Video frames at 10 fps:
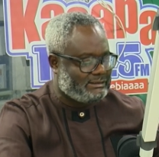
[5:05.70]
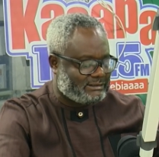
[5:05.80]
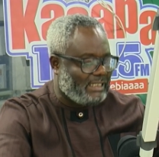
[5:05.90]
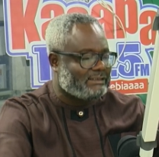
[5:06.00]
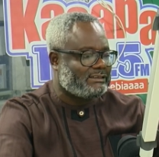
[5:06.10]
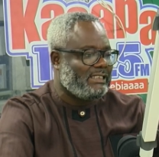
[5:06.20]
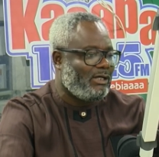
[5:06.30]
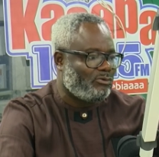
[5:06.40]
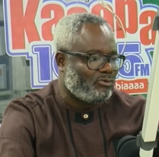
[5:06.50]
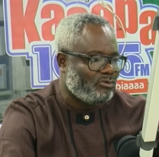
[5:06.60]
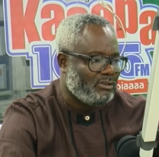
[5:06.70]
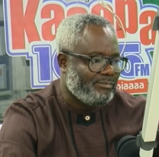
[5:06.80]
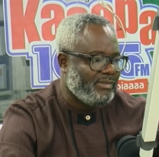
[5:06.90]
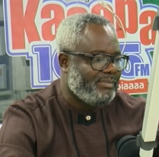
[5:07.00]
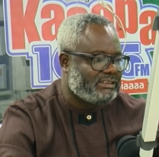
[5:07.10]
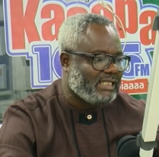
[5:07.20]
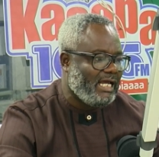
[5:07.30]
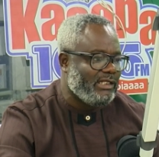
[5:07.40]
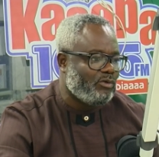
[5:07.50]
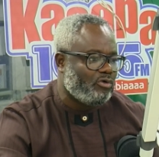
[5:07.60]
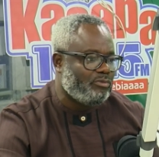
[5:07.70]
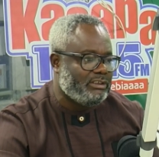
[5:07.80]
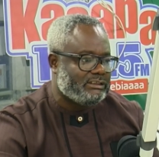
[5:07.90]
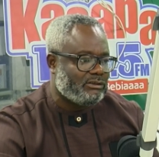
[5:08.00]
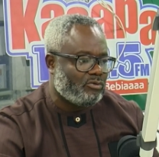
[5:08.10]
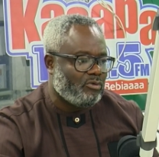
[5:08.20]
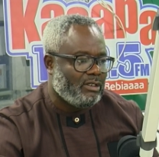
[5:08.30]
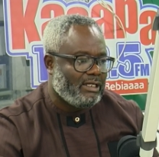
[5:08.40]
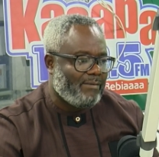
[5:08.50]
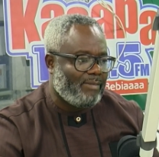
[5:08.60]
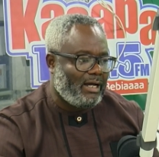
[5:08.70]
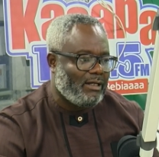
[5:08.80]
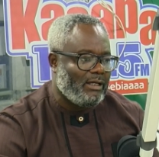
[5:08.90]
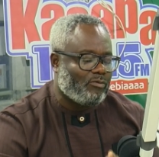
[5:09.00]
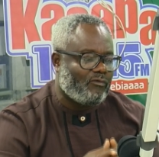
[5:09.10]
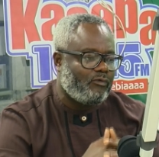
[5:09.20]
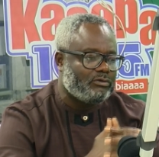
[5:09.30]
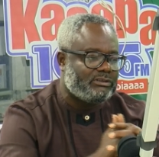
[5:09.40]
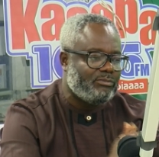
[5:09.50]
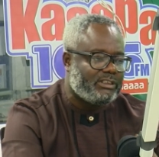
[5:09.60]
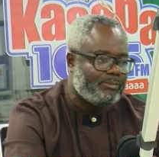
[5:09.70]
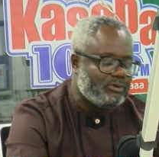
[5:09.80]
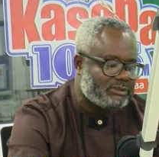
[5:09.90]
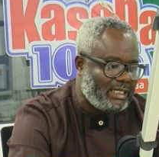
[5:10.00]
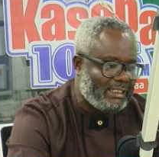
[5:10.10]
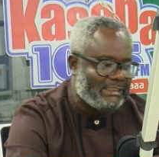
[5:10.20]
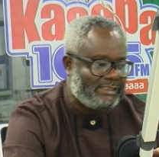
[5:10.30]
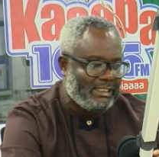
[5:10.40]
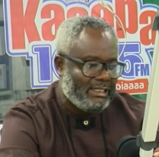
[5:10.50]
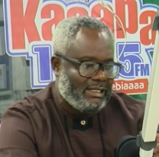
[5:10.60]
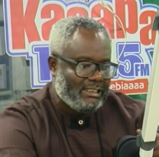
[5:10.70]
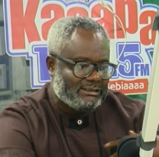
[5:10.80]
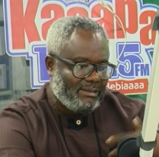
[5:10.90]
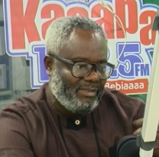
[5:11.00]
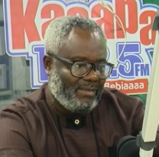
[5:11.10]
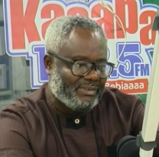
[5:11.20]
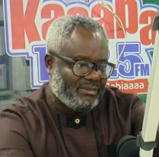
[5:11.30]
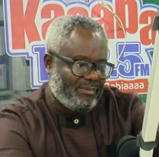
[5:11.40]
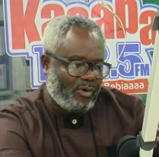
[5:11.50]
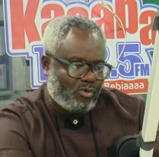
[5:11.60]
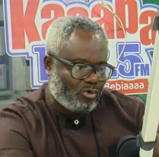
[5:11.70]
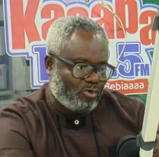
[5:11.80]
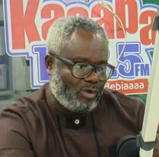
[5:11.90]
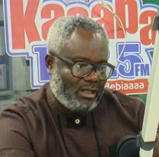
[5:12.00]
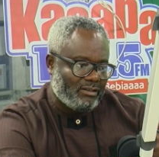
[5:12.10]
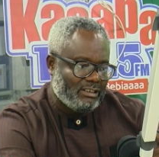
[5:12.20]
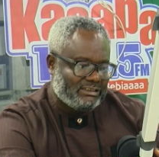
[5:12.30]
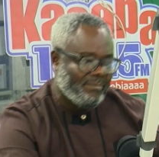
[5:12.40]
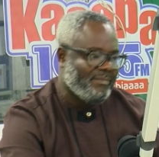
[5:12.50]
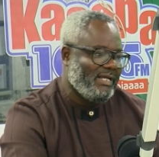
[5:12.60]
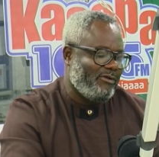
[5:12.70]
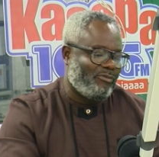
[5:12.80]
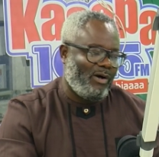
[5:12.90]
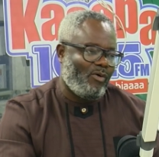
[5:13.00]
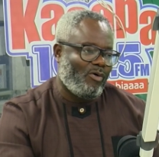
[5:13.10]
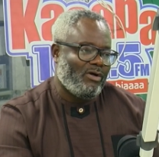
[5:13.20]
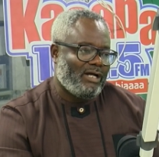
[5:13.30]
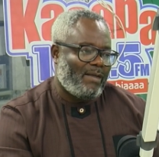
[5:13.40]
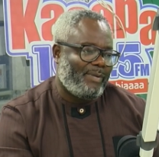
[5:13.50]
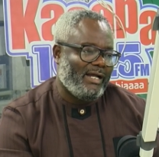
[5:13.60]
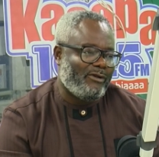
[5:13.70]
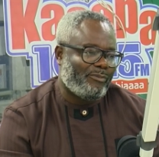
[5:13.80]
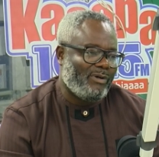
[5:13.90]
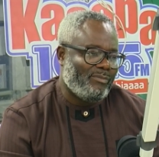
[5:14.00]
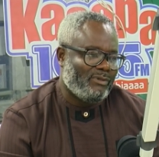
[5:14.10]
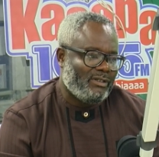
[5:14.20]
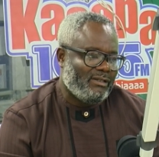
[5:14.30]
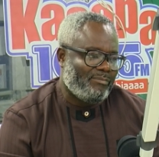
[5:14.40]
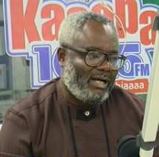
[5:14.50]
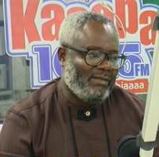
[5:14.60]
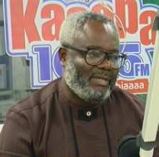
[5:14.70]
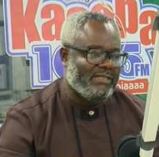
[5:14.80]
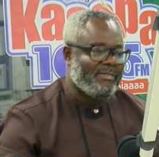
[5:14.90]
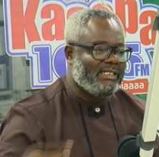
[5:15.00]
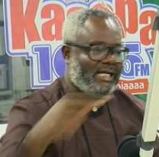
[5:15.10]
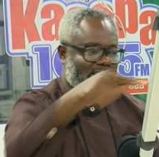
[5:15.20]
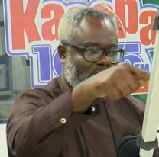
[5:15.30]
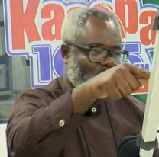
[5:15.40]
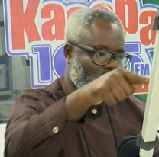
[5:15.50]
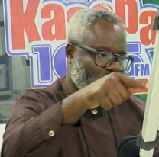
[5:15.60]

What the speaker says: stands now, if you say any one minute, you know, a man and go for Timuki Puska, and I say, Semina Bessa Mbokronoa, Semi Mijumao, a by a jumum, but I may many a show.